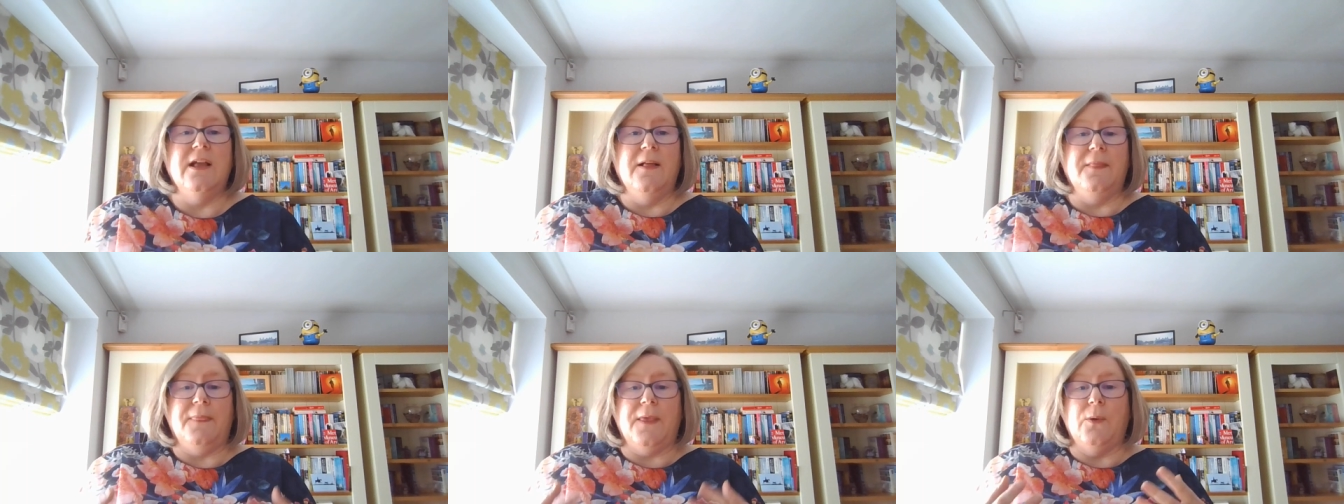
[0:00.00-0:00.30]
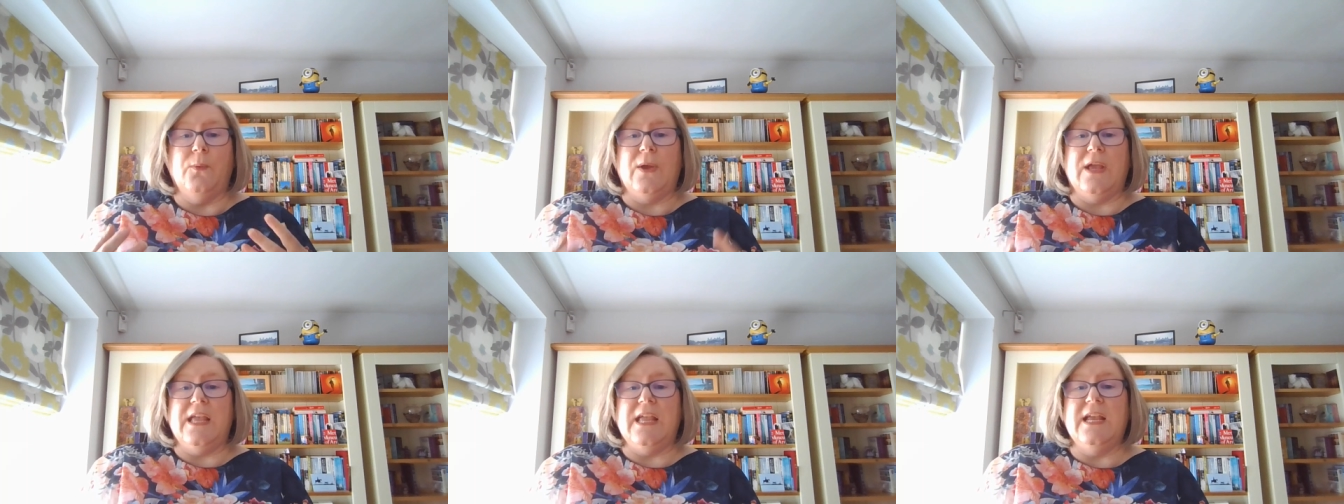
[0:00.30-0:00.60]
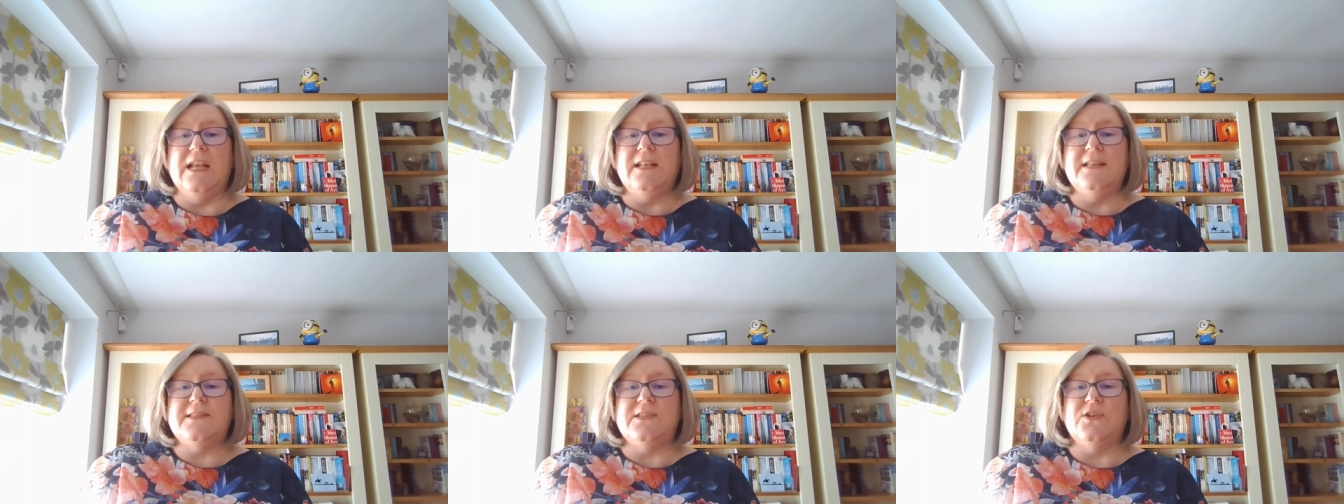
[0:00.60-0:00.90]
They were
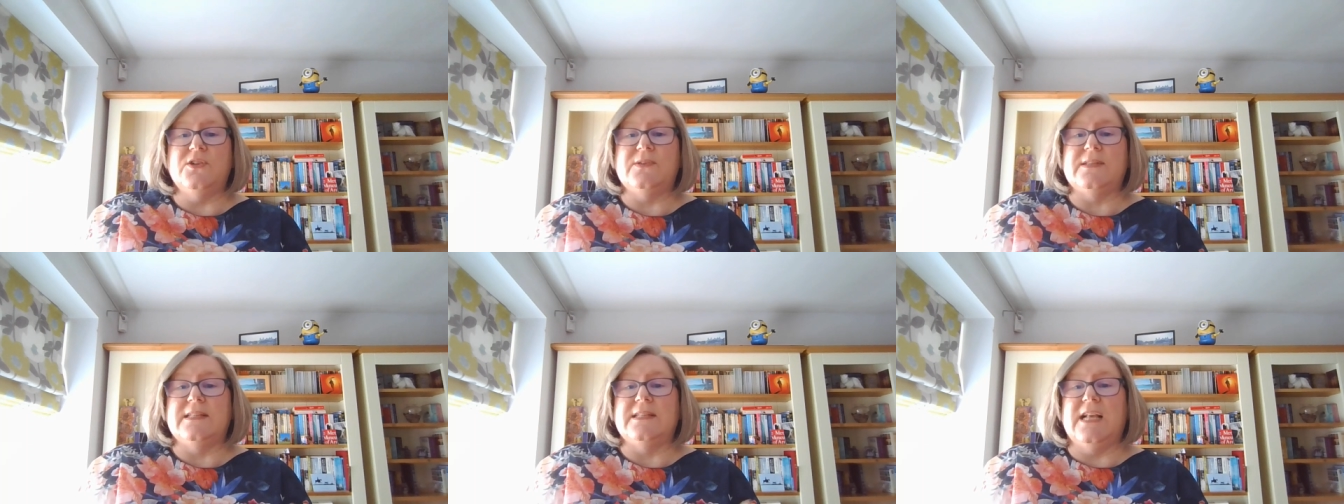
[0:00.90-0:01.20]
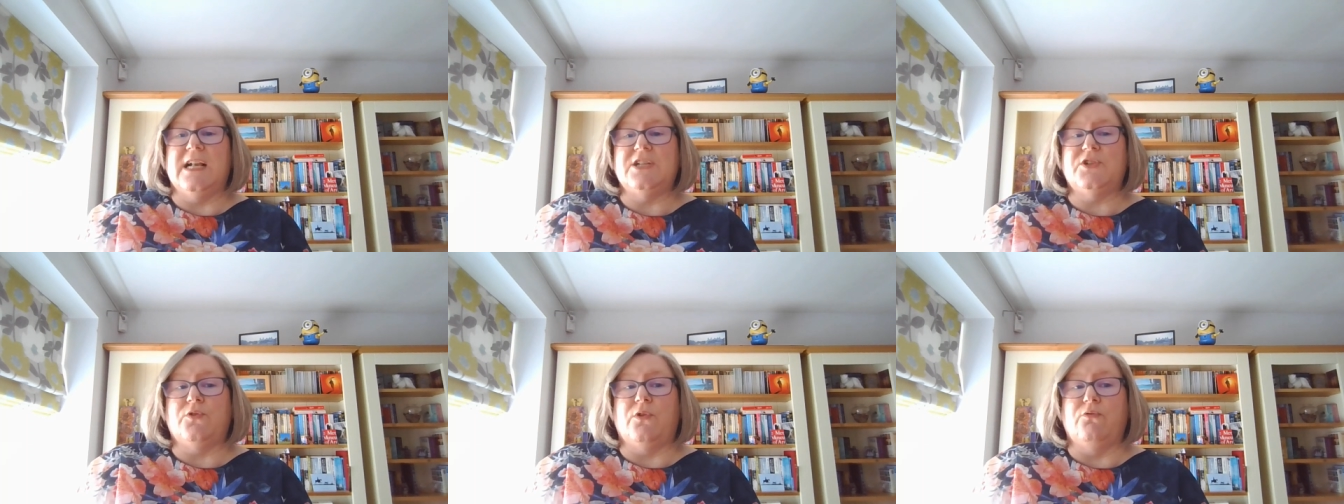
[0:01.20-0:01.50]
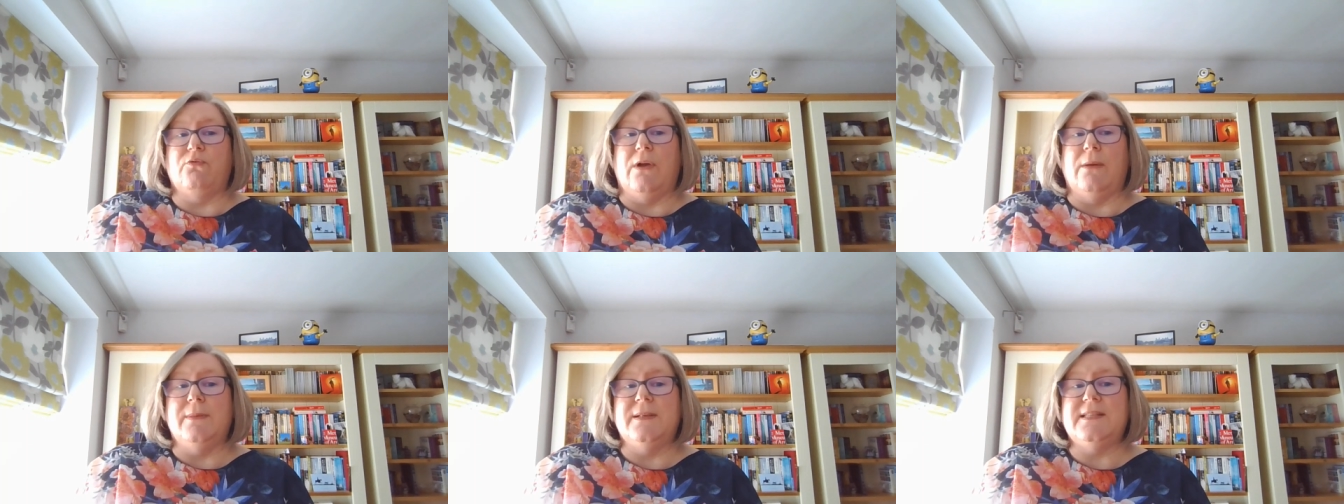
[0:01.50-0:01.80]
healers using natural
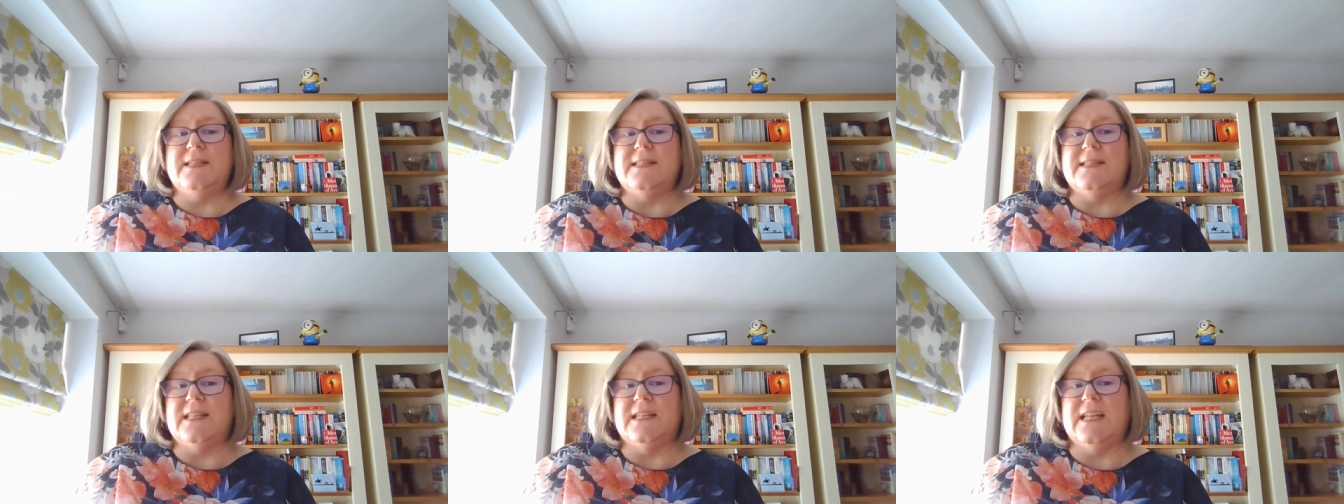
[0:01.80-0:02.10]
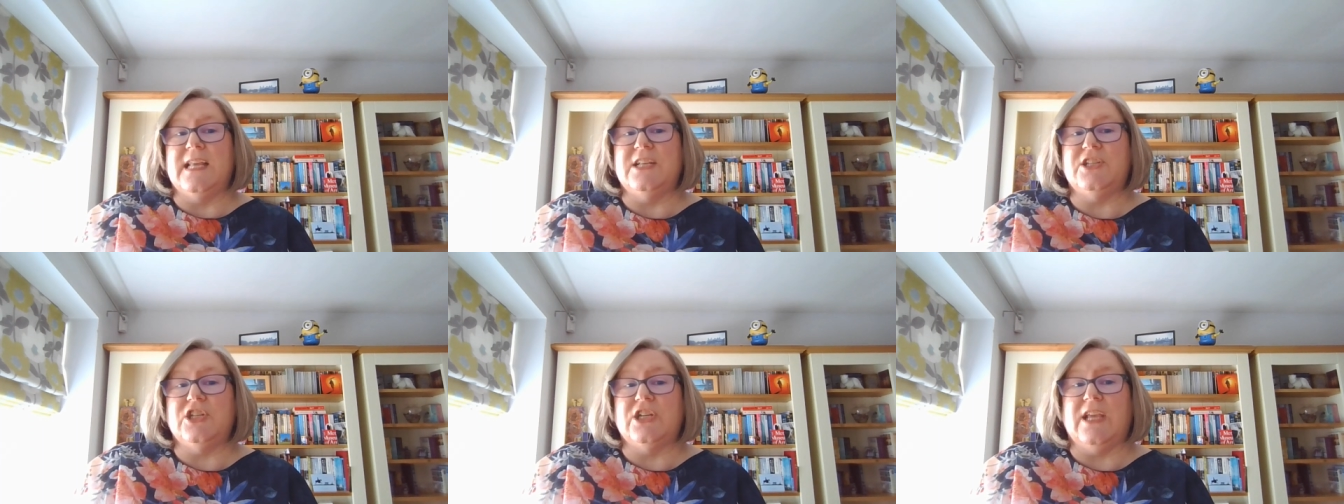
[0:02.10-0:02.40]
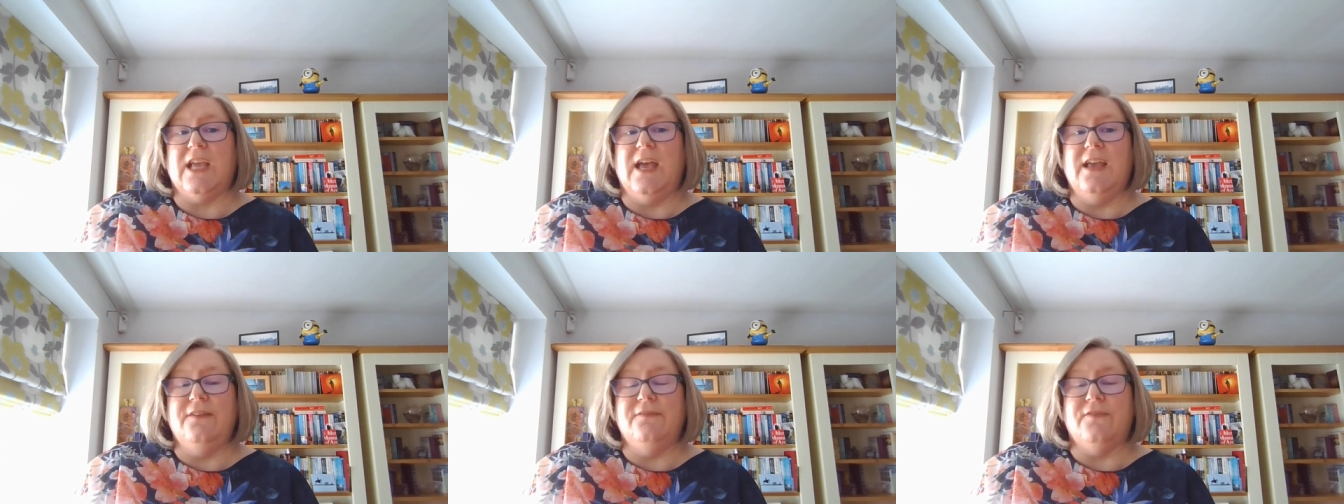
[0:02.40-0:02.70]
remedies that nature
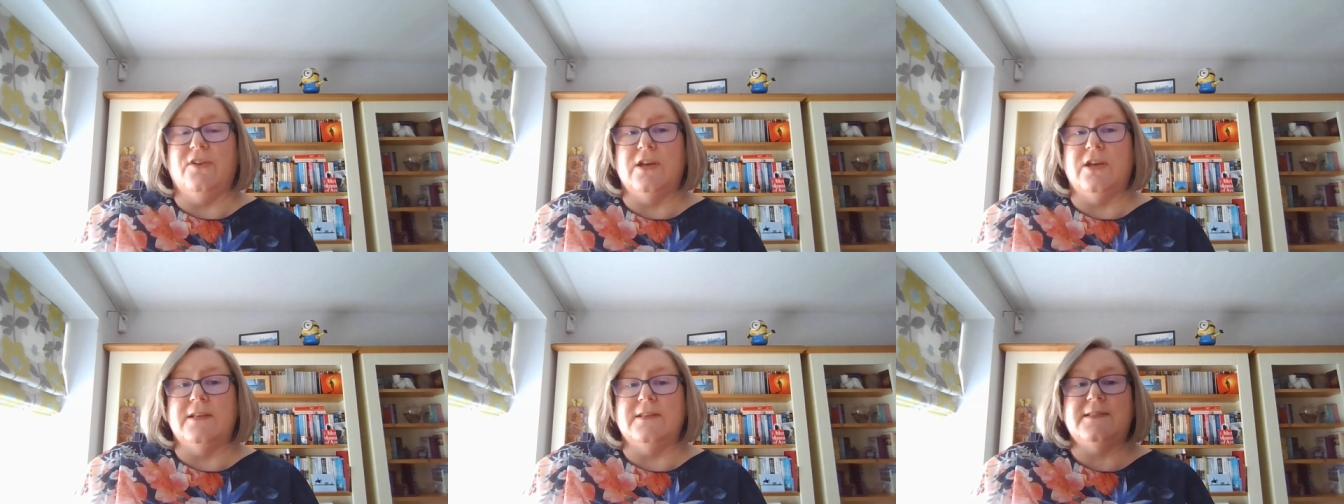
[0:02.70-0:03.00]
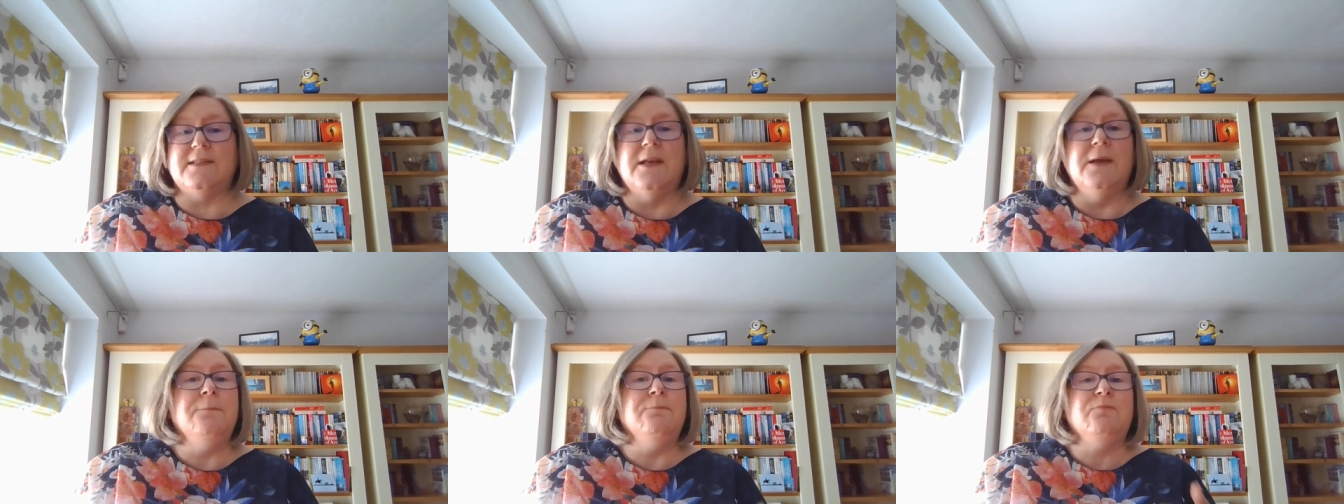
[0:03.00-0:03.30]
gave us.